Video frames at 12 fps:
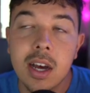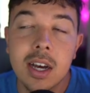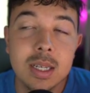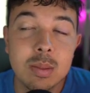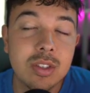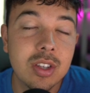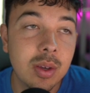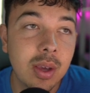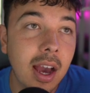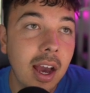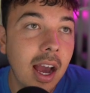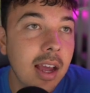
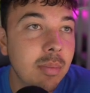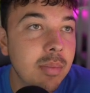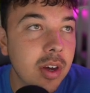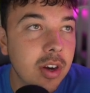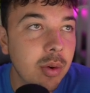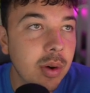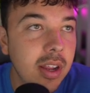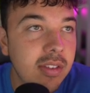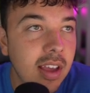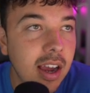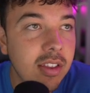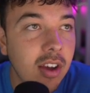I agree.
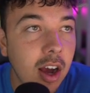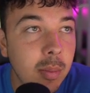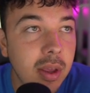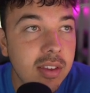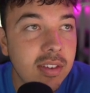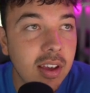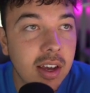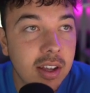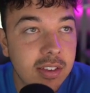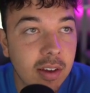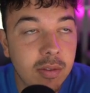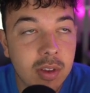Zach Thomas
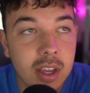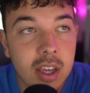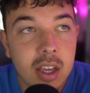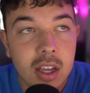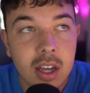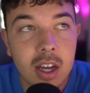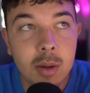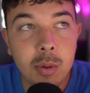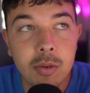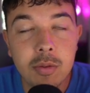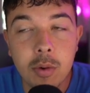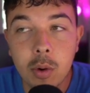definitely
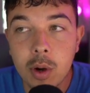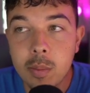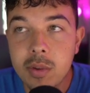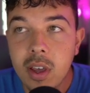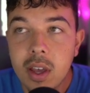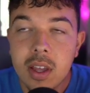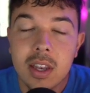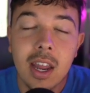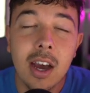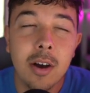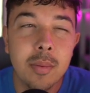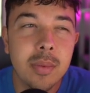performed.
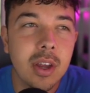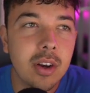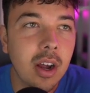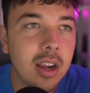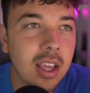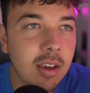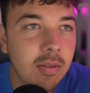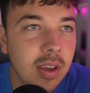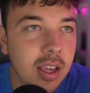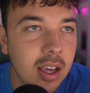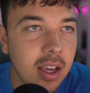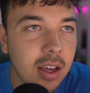Now, they're not
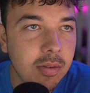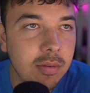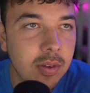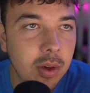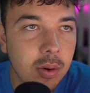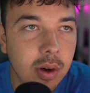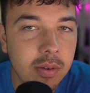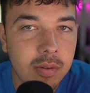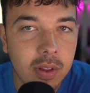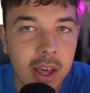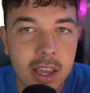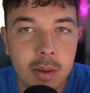giving a few
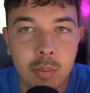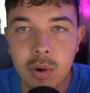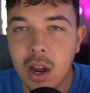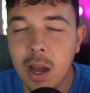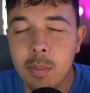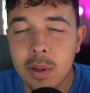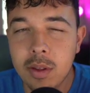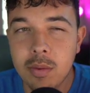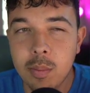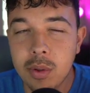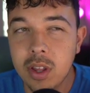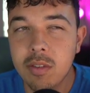of I
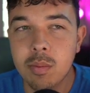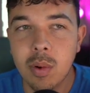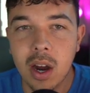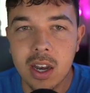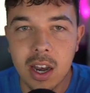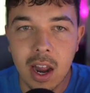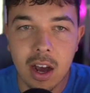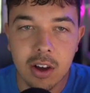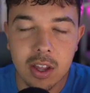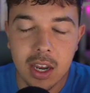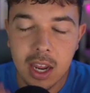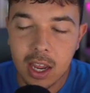believe Brian and
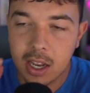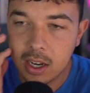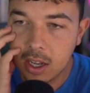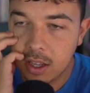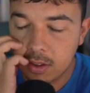Allen and